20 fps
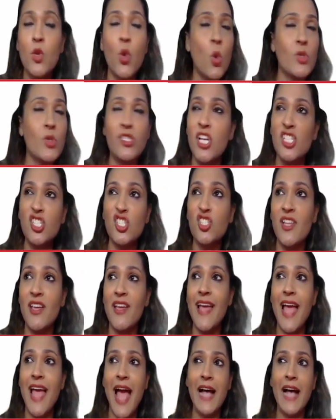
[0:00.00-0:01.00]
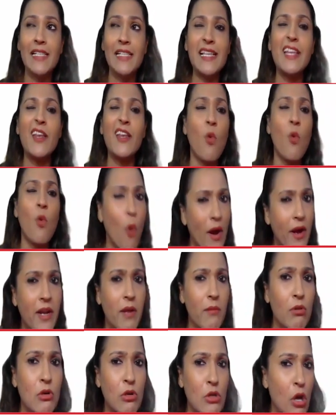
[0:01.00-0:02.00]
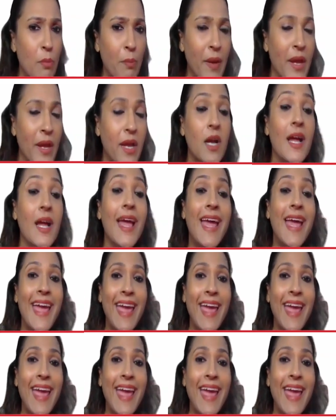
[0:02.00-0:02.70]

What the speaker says: no such thing as an avoidable topic.